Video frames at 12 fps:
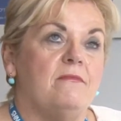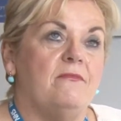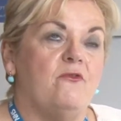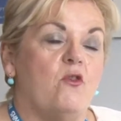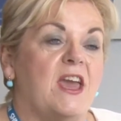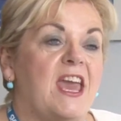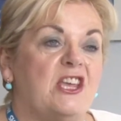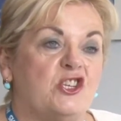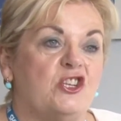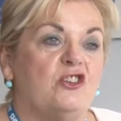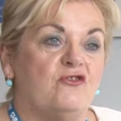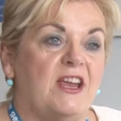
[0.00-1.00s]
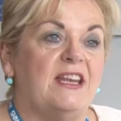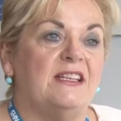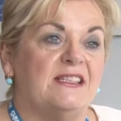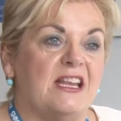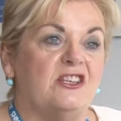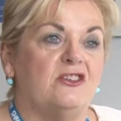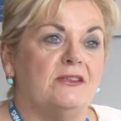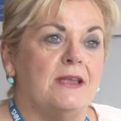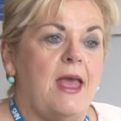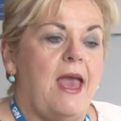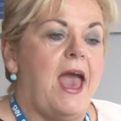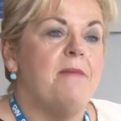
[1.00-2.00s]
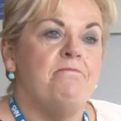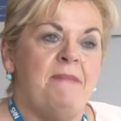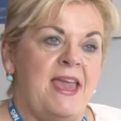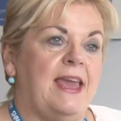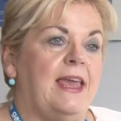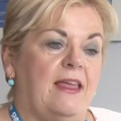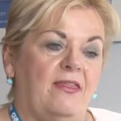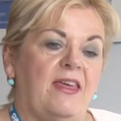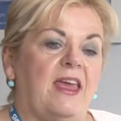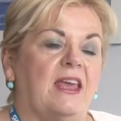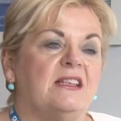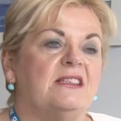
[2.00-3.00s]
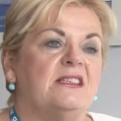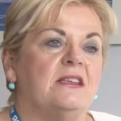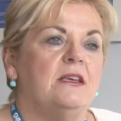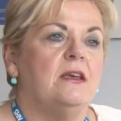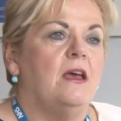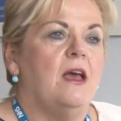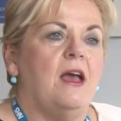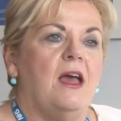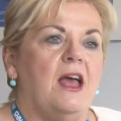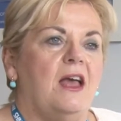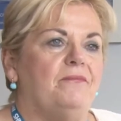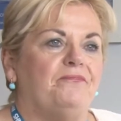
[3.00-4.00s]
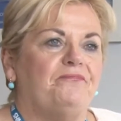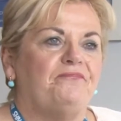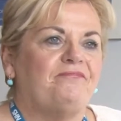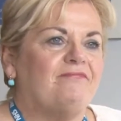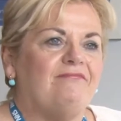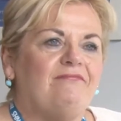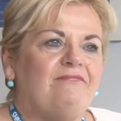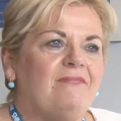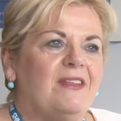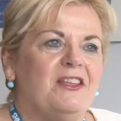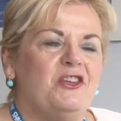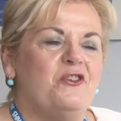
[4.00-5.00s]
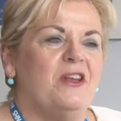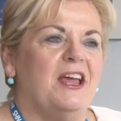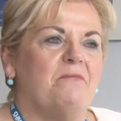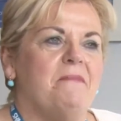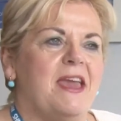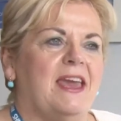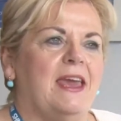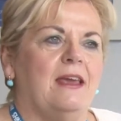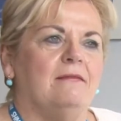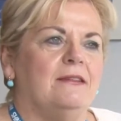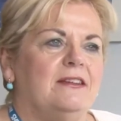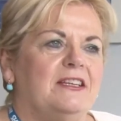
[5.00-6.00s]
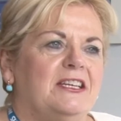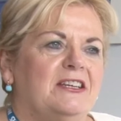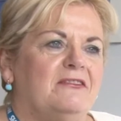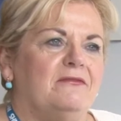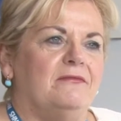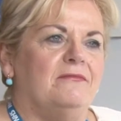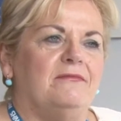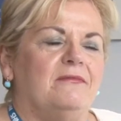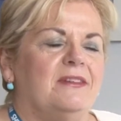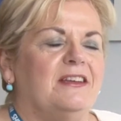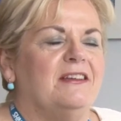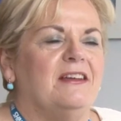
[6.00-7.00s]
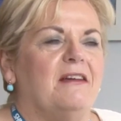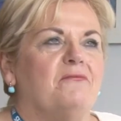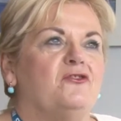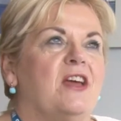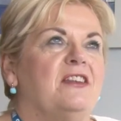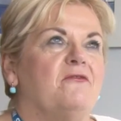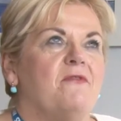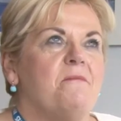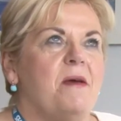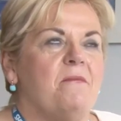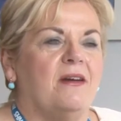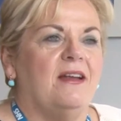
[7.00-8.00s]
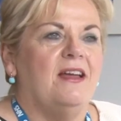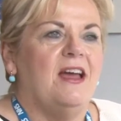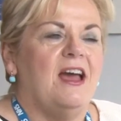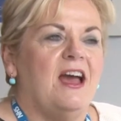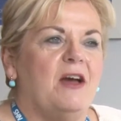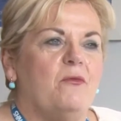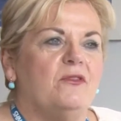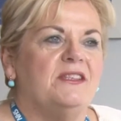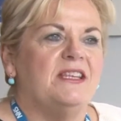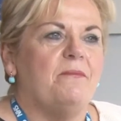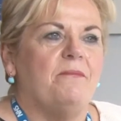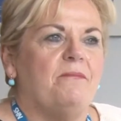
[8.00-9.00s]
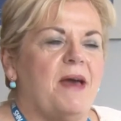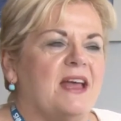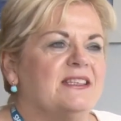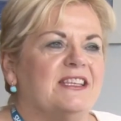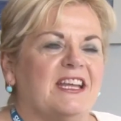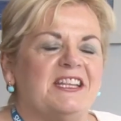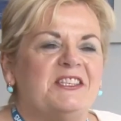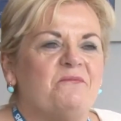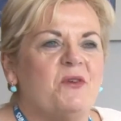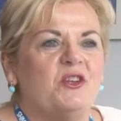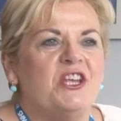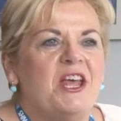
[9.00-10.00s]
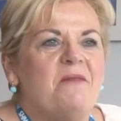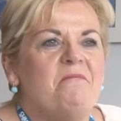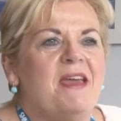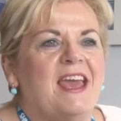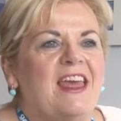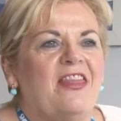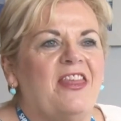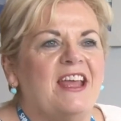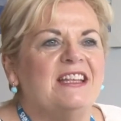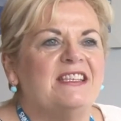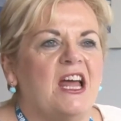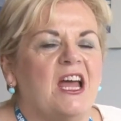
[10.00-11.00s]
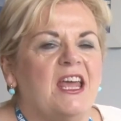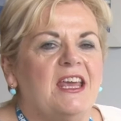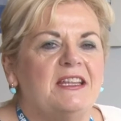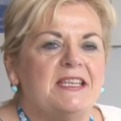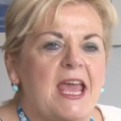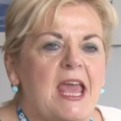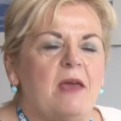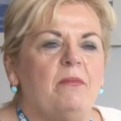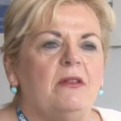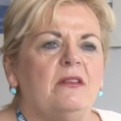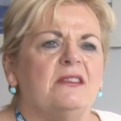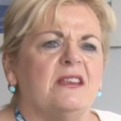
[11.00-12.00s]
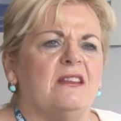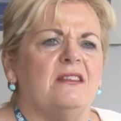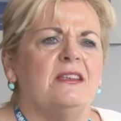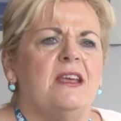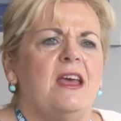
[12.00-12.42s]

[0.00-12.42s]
vocational training centres and making things, like making, I'm trying to remember, I won't say baskets, but making things like tables and